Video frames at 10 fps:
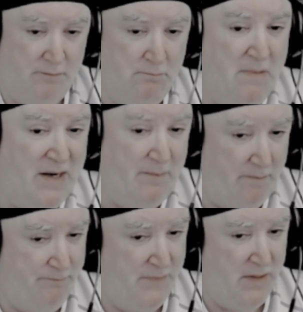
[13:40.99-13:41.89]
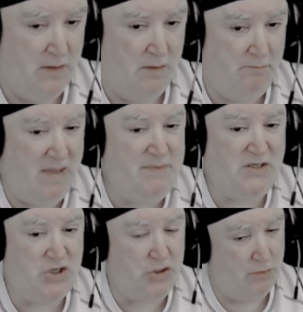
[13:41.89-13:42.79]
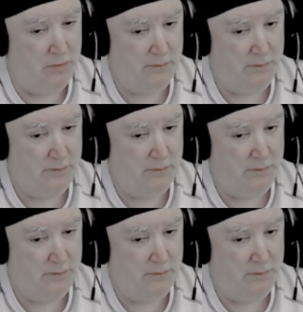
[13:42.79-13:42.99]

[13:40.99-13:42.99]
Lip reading: Minimum. Maybe 2.